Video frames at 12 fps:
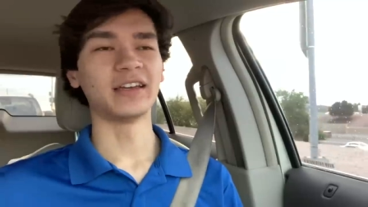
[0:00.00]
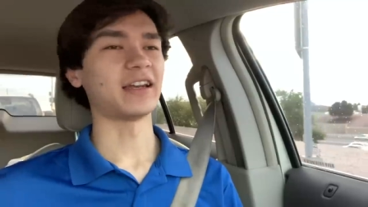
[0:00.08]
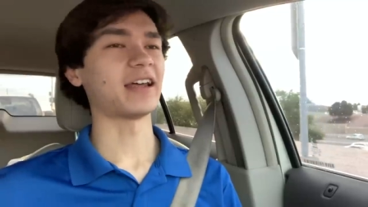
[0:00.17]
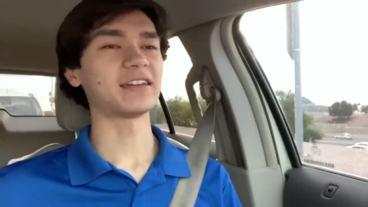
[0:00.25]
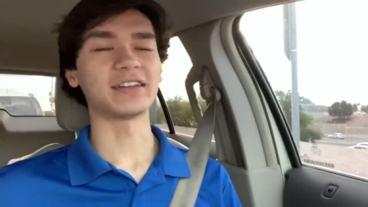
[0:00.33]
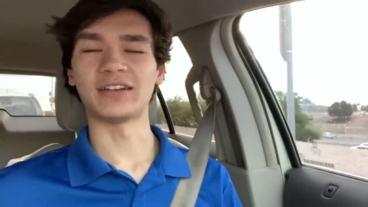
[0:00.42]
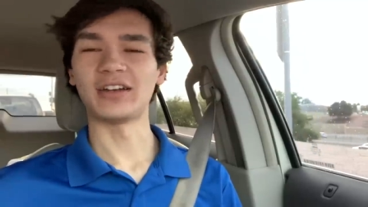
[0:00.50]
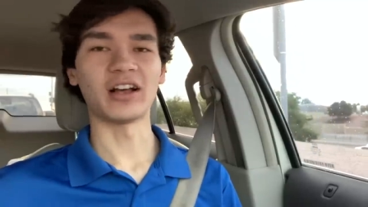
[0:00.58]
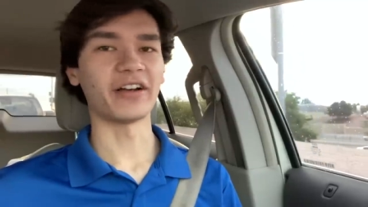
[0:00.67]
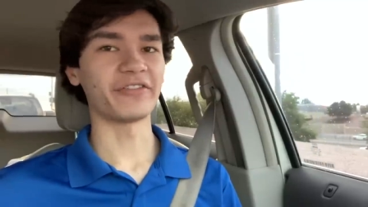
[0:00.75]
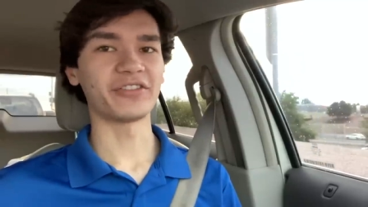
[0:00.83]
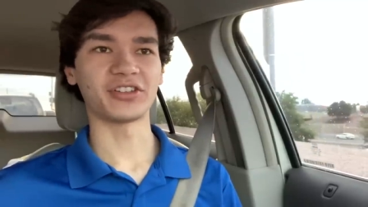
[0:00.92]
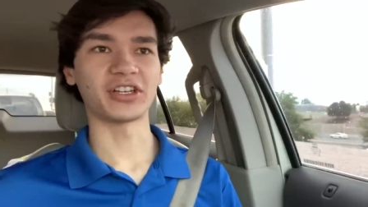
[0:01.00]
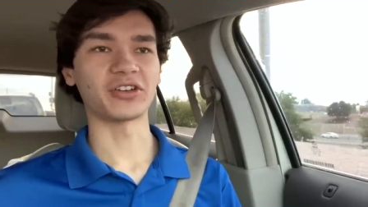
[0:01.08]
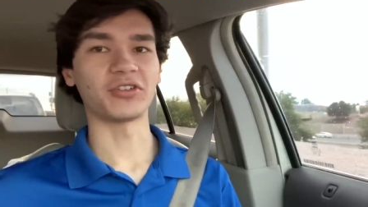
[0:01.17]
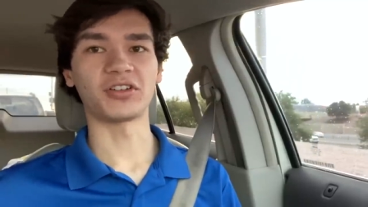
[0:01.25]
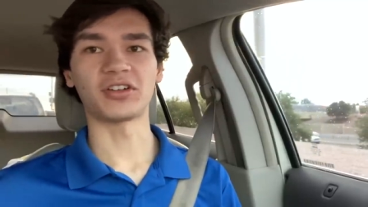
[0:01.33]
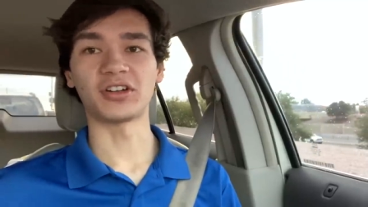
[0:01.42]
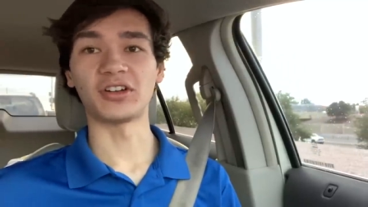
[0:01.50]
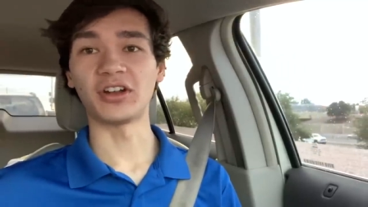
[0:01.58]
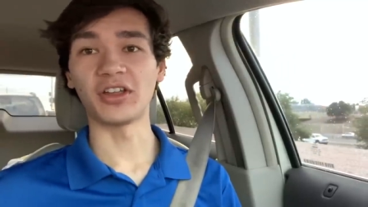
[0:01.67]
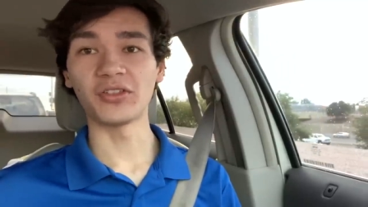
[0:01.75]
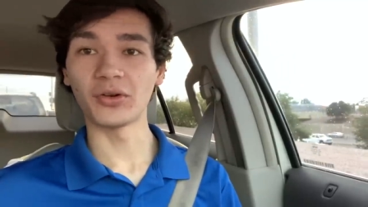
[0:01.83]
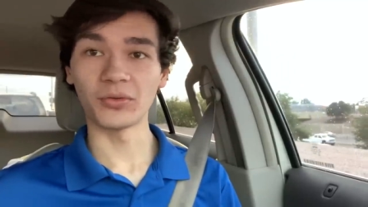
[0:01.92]
and I did not feel like going on
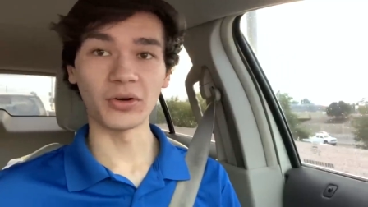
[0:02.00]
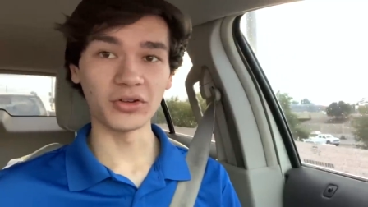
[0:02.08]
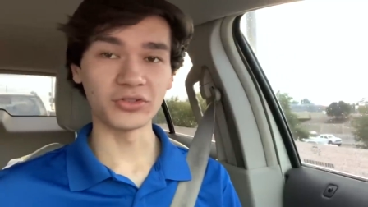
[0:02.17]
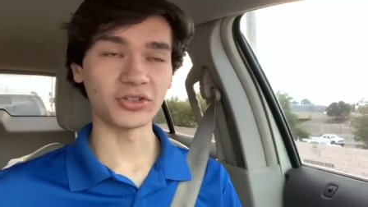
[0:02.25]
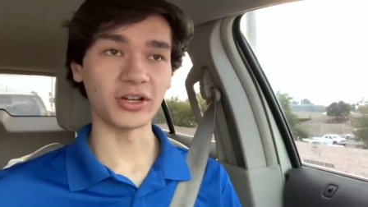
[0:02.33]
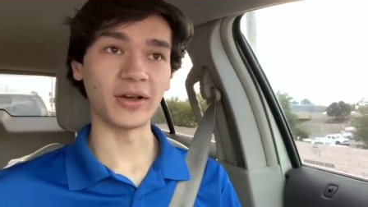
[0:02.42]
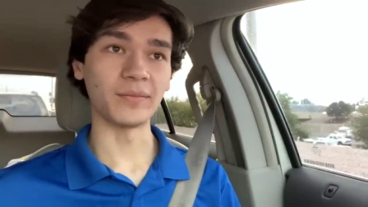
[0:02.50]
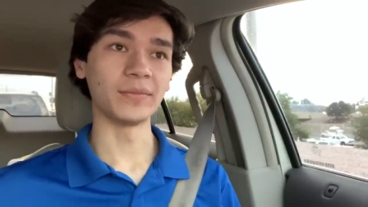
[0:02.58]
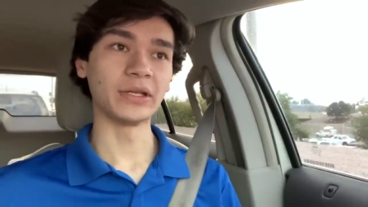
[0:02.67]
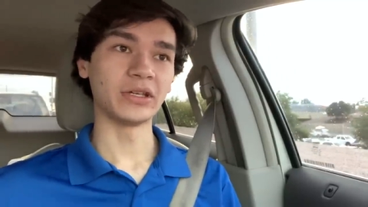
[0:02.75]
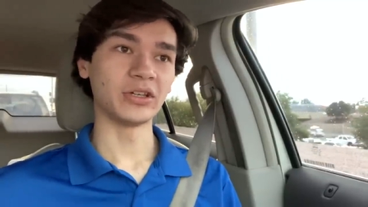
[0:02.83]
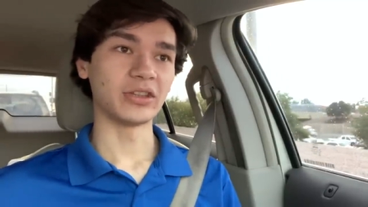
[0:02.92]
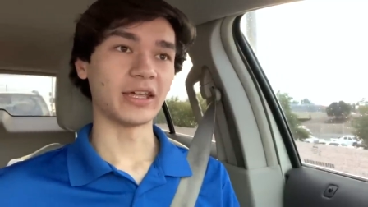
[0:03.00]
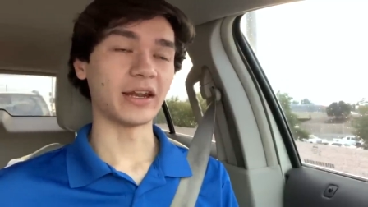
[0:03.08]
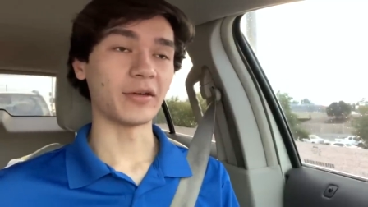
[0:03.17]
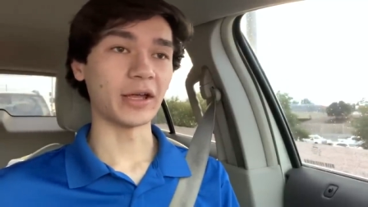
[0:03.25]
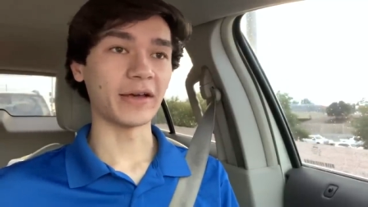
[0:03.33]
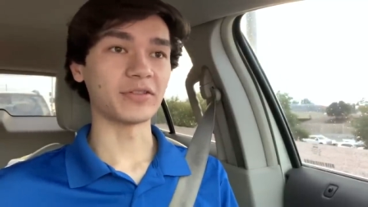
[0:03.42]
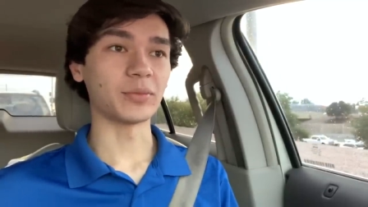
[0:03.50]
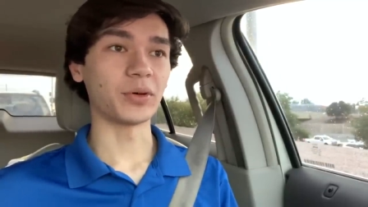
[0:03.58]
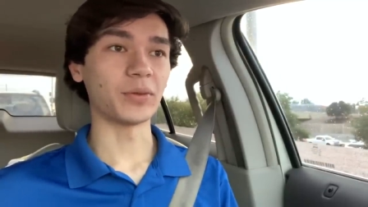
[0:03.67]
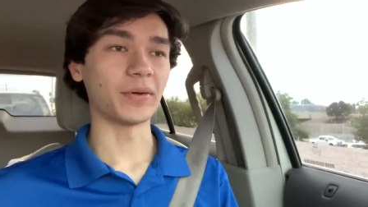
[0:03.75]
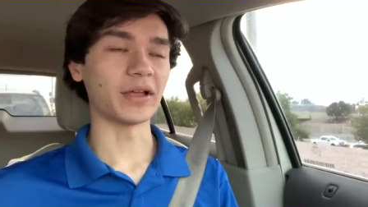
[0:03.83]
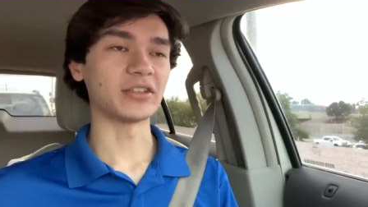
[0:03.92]
another road trip that I would have to
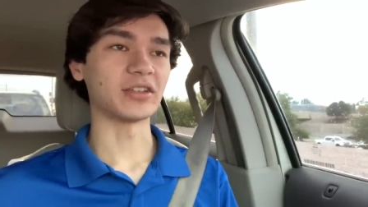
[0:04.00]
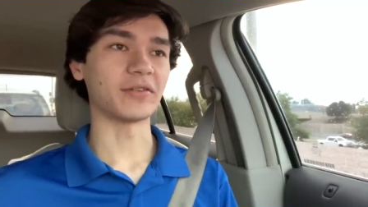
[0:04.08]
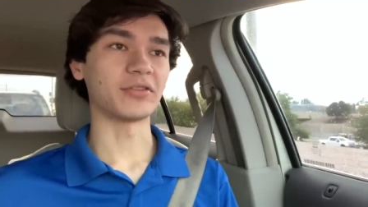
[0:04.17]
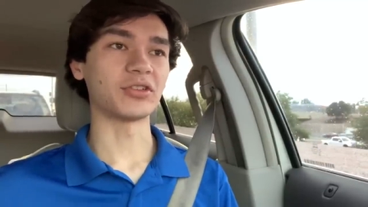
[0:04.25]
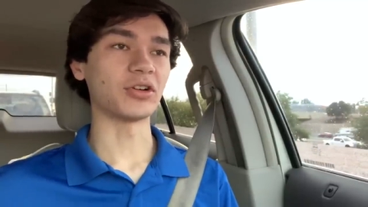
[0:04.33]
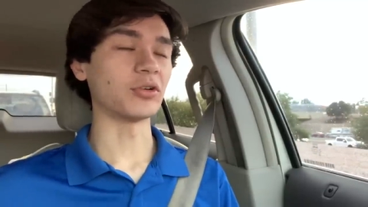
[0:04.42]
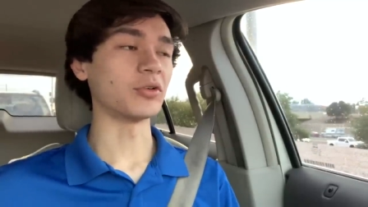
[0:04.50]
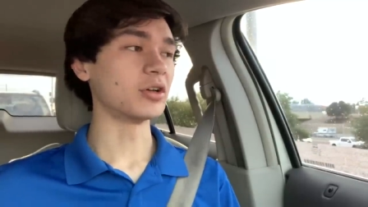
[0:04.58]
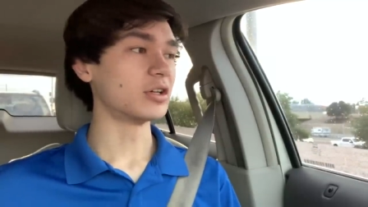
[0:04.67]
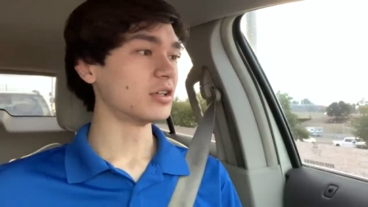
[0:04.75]
put myself through.